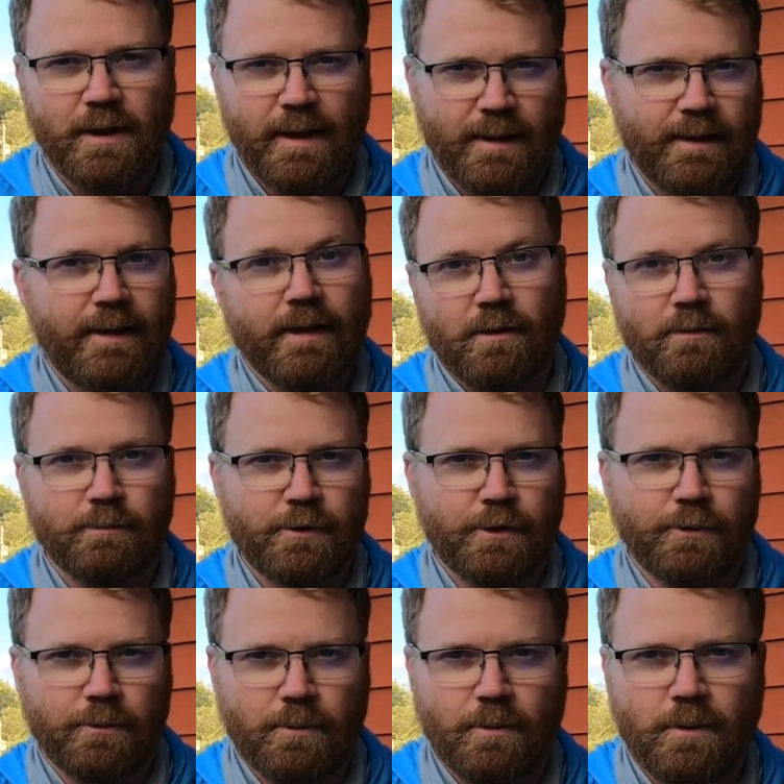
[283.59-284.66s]
and kill them
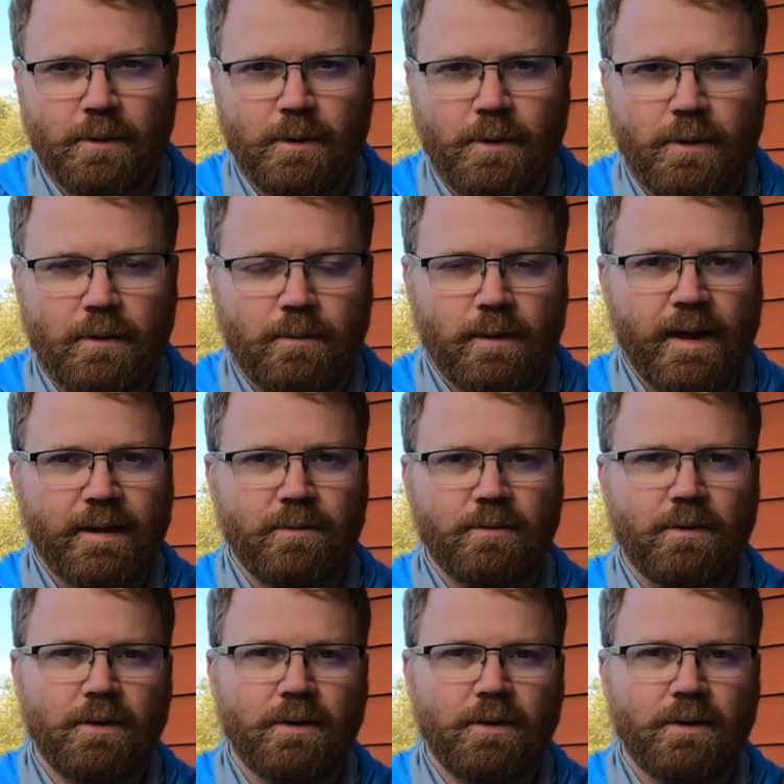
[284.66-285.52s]
too, right?